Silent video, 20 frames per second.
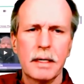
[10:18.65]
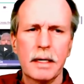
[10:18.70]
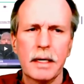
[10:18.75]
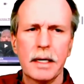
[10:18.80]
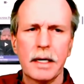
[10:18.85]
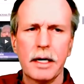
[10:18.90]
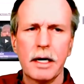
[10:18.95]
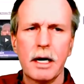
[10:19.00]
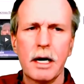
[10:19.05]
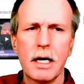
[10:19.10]

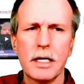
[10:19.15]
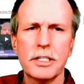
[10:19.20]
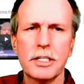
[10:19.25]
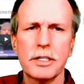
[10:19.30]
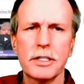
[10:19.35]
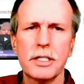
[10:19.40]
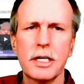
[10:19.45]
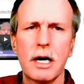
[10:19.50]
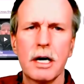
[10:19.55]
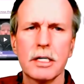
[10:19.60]
And it
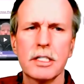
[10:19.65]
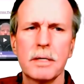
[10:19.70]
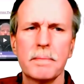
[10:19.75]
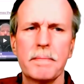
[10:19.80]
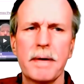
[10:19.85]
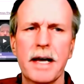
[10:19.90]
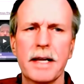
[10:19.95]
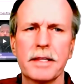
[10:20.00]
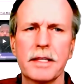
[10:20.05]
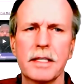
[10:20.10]
also talks
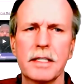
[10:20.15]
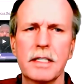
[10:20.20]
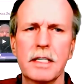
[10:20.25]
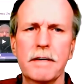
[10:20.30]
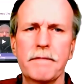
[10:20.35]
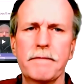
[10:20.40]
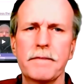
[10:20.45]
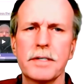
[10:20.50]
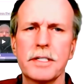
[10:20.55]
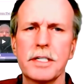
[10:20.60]
about the
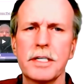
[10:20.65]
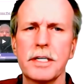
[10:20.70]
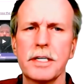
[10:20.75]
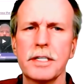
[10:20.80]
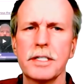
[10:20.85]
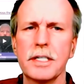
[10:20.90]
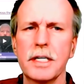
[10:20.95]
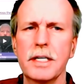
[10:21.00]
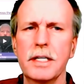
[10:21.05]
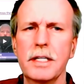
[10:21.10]

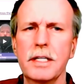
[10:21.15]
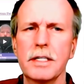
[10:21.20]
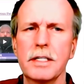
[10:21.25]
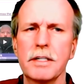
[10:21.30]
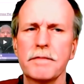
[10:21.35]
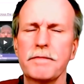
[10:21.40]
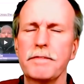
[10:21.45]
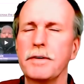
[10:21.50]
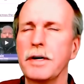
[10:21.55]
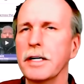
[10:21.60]
differences in the
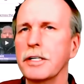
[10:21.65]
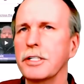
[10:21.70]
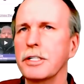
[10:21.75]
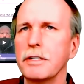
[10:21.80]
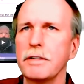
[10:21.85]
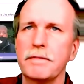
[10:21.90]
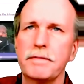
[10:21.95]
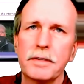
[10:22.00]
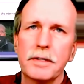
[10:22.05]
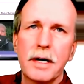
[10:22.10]

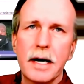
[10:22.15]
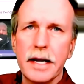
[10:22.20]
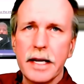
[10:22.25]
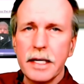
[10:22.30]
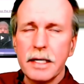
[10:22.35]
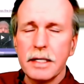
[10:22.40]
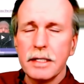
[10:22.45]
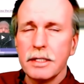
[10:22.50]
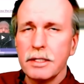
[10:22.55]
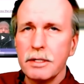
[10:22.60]
deflection of
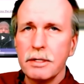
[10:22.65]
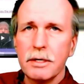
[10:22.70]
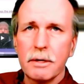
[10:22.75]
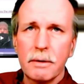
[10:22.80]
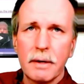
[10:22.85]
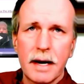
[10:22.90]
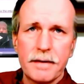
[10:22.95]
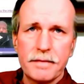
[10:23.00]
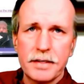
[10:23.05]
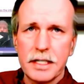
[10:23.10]
light due to
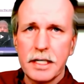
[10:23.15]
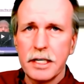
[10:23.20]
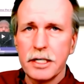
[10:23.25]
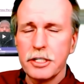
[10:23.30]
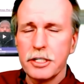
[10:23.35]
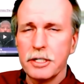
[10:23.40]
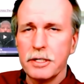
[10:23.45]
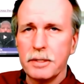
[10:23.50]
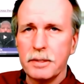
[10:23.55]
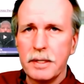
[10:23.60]

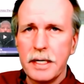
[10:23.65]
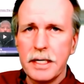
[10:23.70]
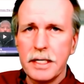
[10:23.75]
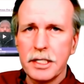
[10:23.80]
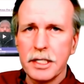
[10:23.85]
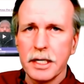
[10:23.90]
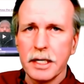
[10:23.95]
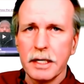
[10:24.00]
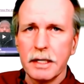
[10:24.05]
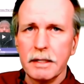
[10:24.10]
gravitational
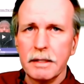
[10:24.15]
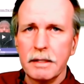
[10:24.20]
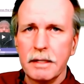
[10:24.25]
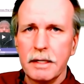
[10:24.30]
lensing.